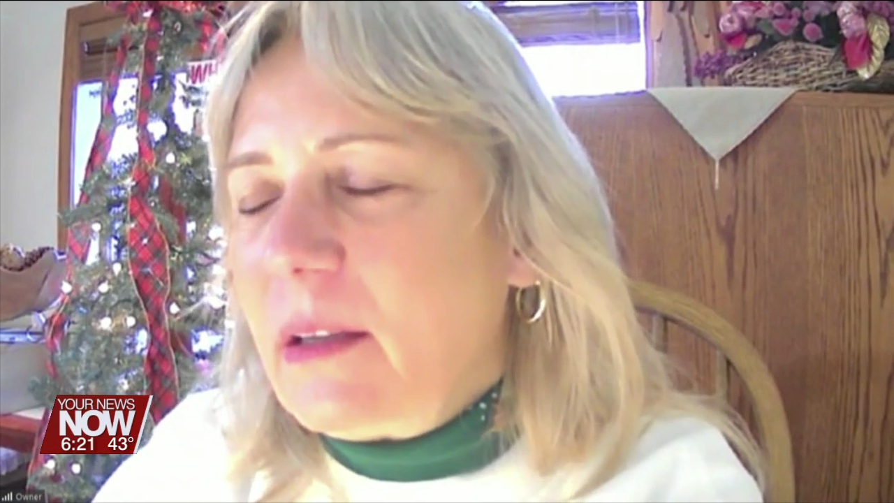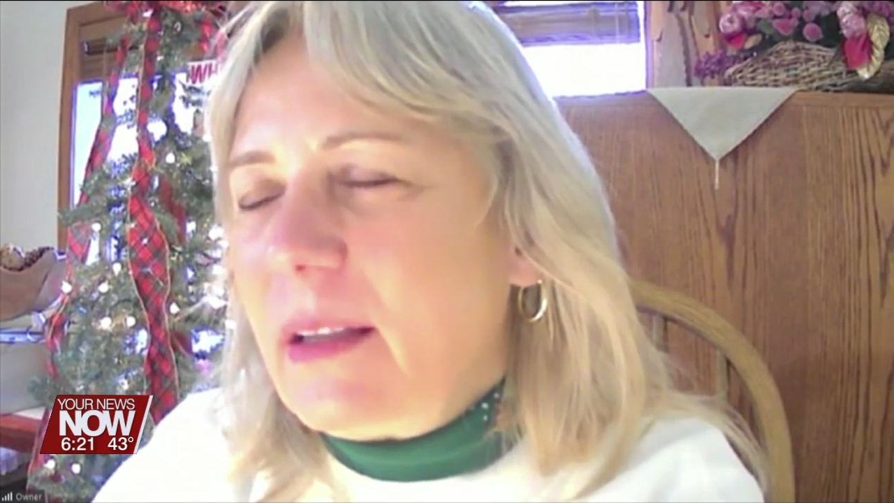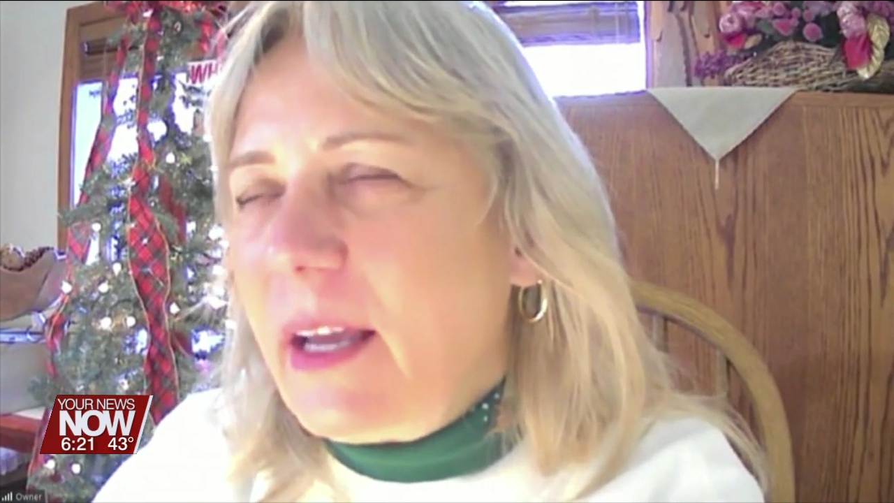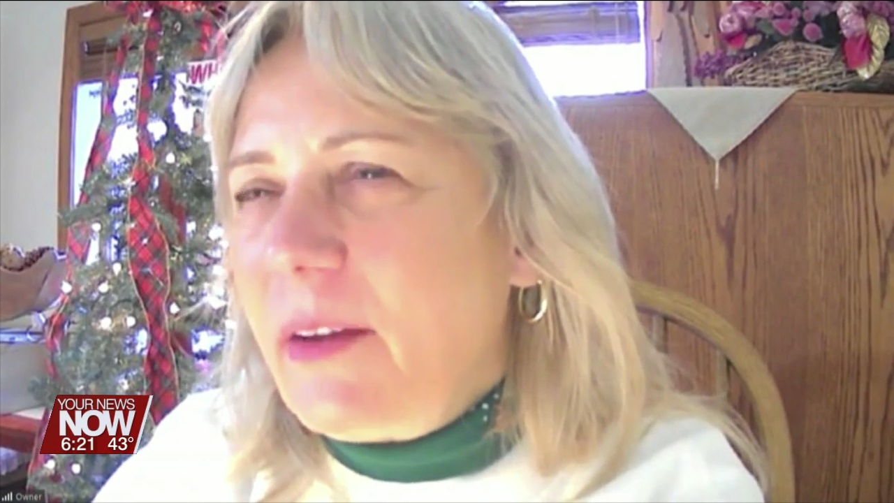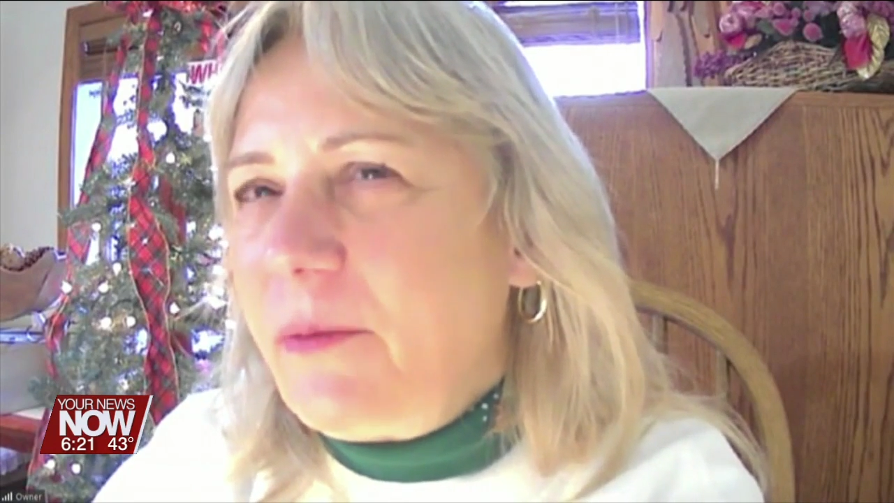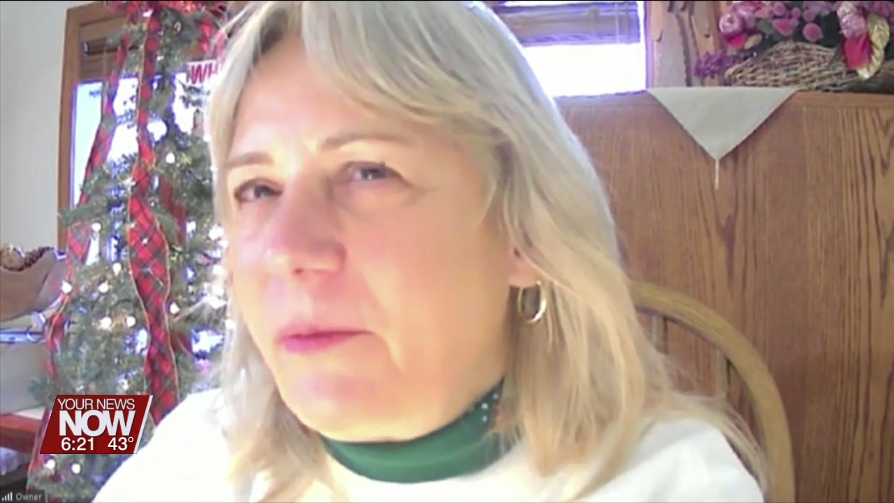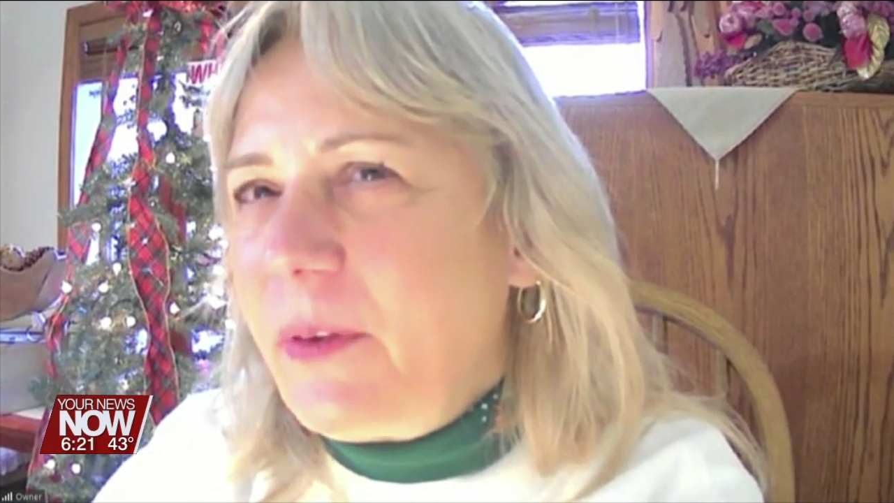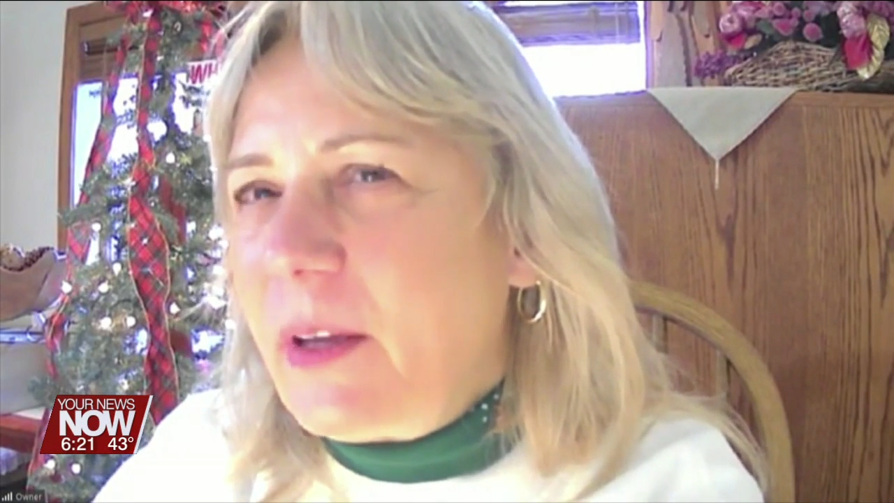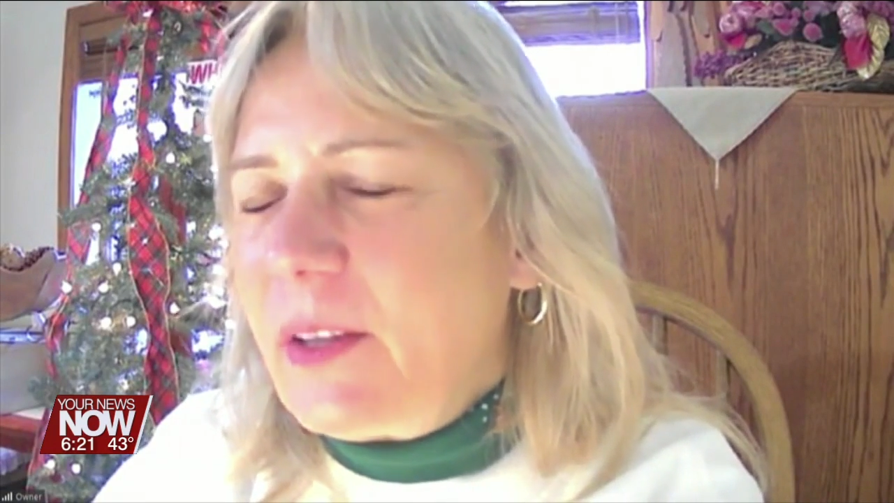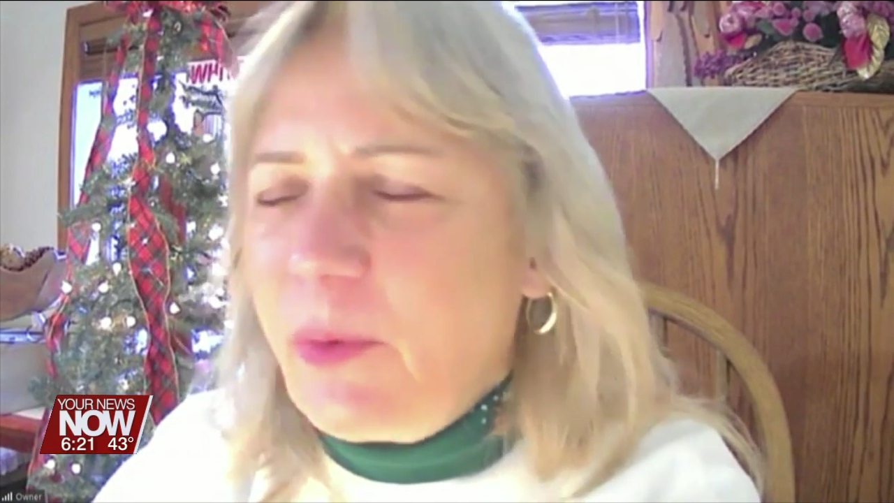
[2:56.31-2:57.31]

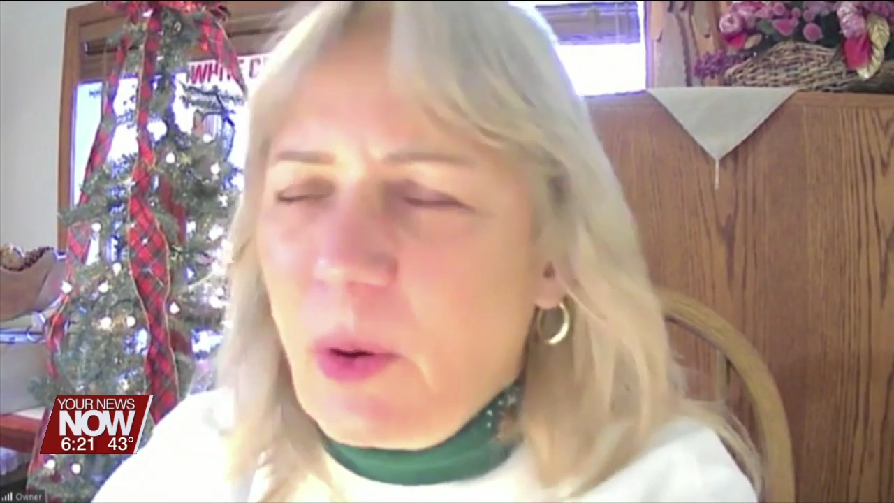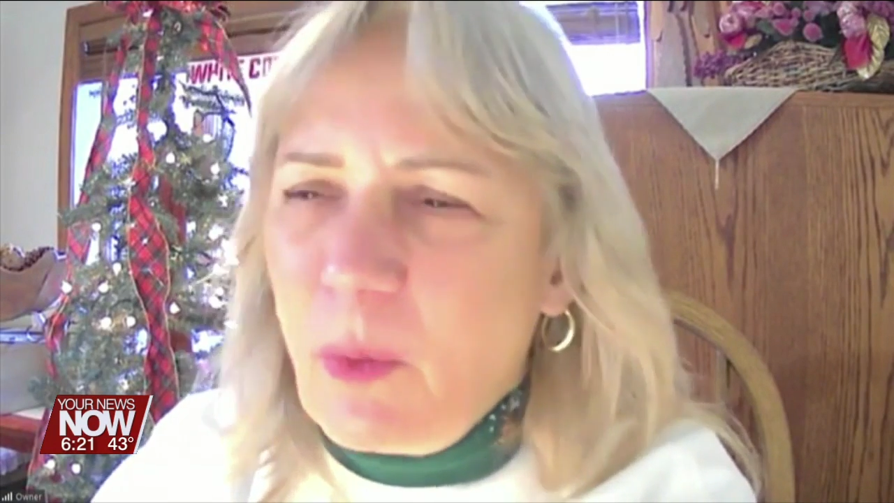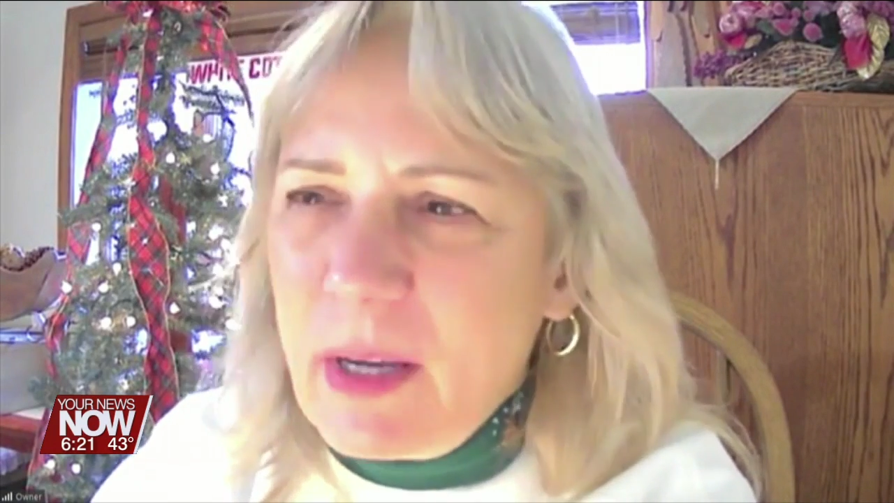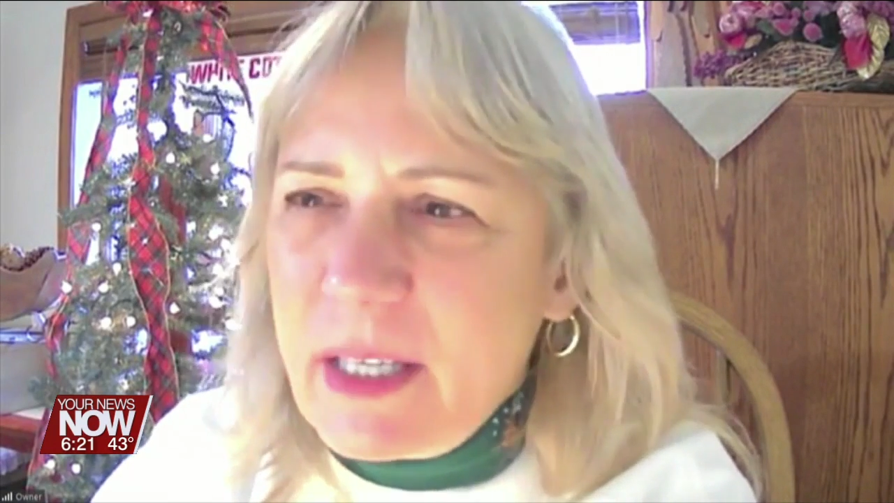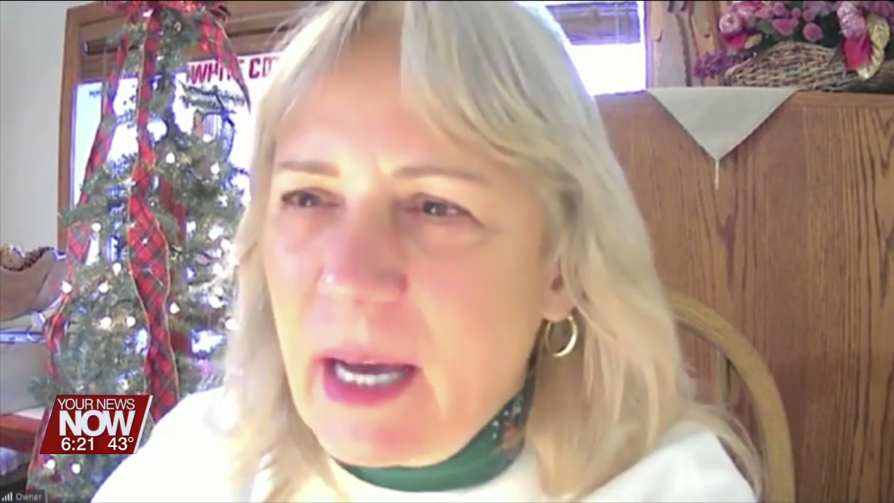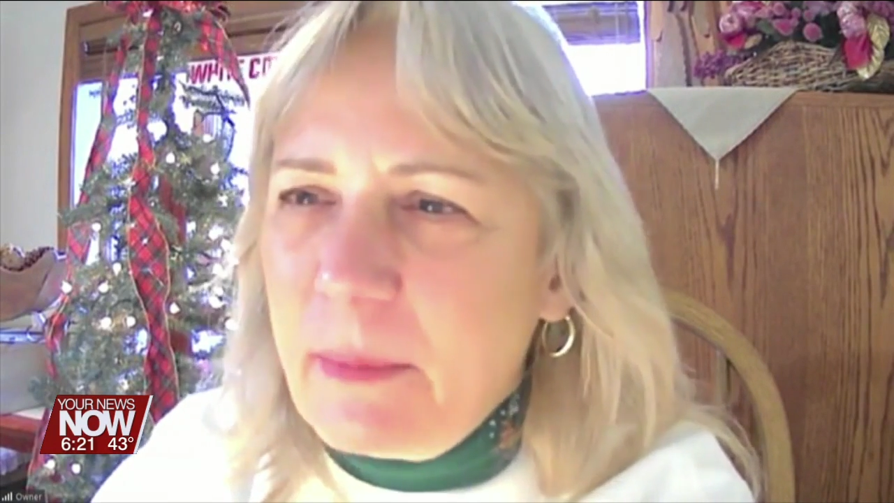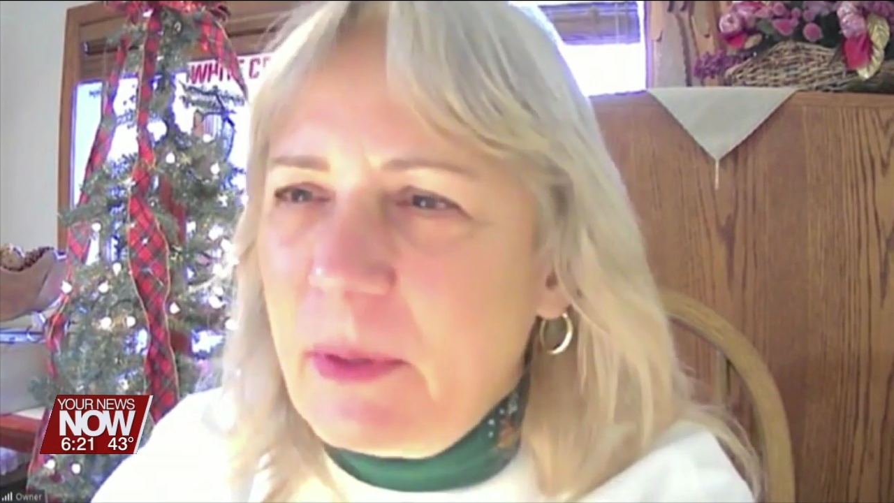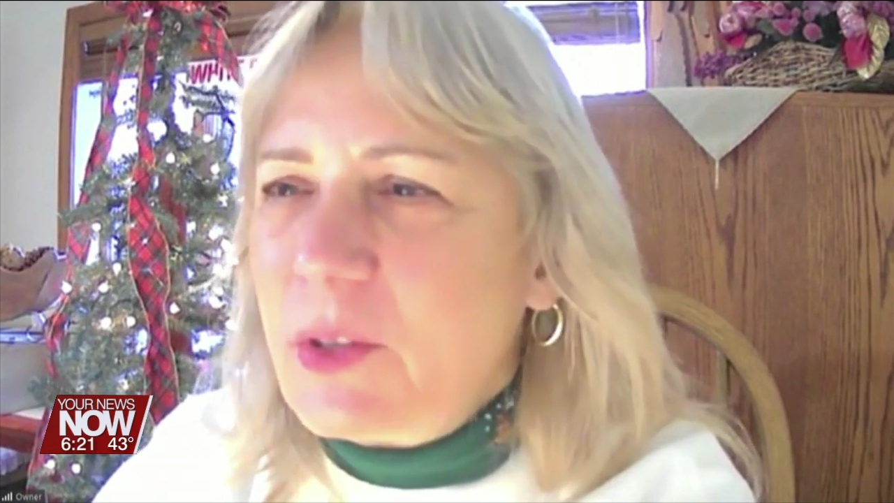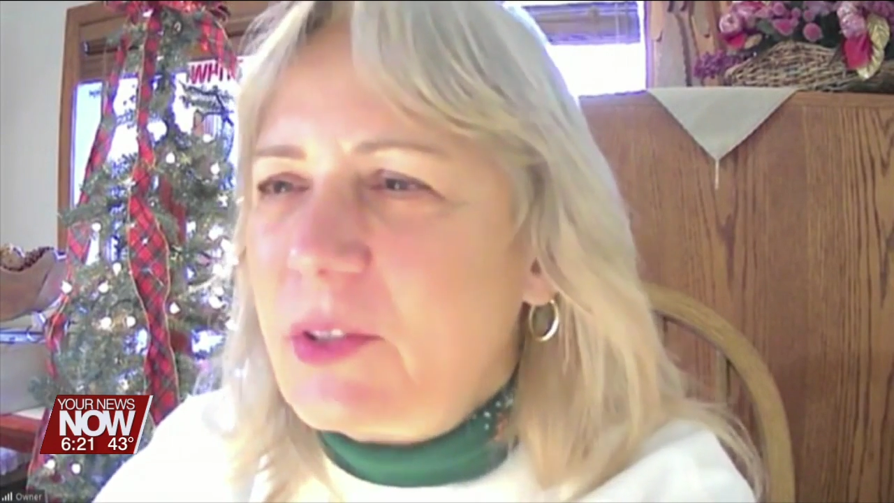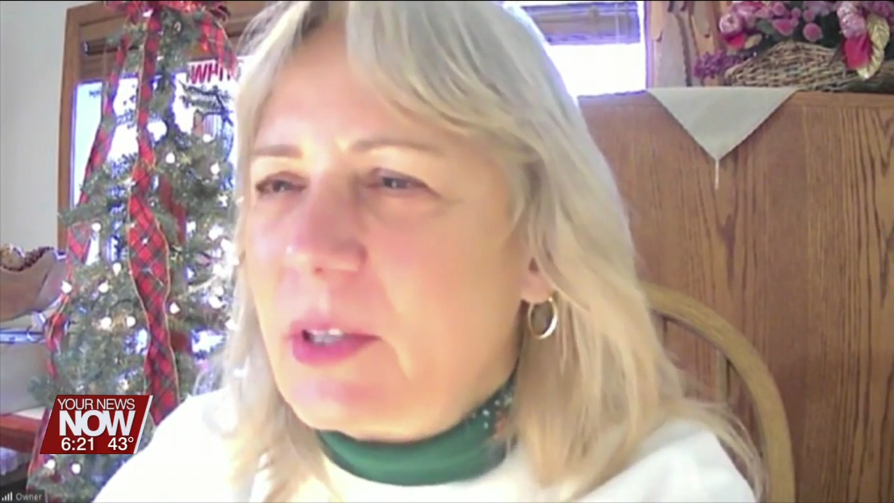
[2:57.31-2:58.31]
if it's for one time
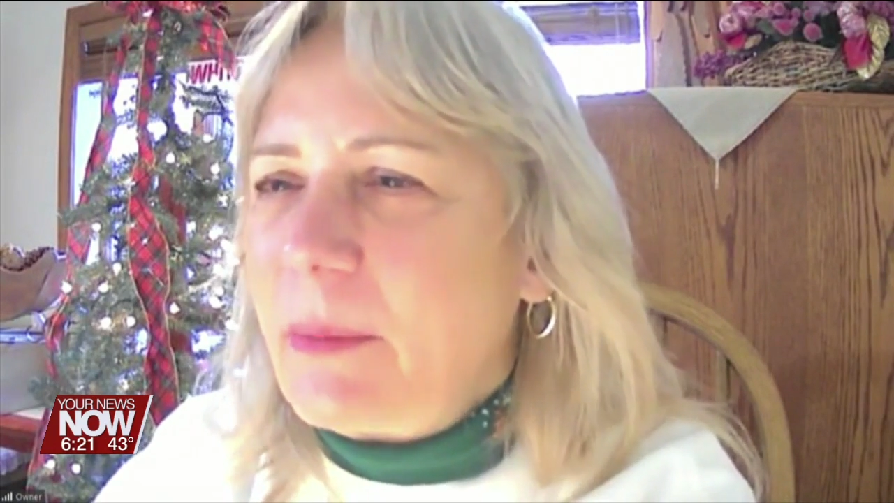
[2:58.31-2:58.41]
use,